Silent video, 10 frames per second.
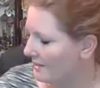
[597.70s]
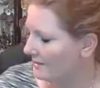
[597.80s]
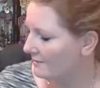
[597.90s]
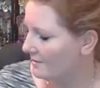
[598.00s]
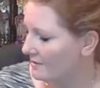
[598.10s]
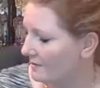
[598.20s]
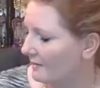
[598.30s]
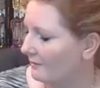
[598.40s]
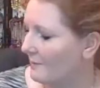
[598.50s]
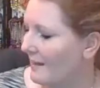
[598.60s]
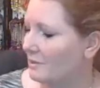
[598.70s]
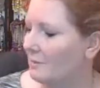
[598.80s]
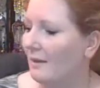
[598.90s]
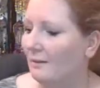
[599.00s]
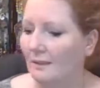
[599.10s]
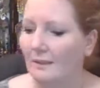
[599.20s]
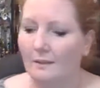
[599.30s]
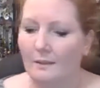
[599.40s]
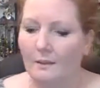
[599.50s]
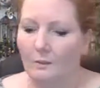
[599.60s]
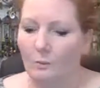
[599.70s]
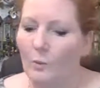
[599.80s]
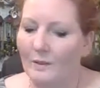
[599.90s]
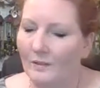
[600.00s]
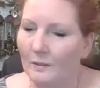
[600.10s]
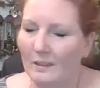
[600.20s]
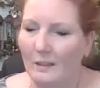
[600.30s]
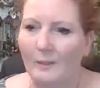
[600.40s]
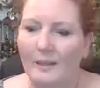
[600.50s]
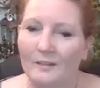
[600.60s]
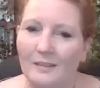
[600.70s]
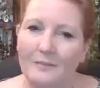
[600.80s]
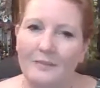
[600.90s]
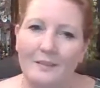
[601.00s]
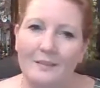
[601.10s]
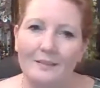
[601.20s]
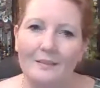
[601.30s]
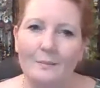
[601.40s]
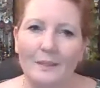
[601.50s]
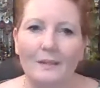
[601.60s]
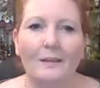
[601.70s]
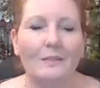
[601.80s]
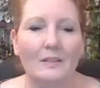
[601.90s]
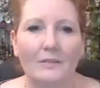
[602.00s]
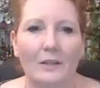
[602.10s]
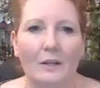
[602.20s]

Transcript: again so that things match well. Once in a while we get stuff that's a little bit of a different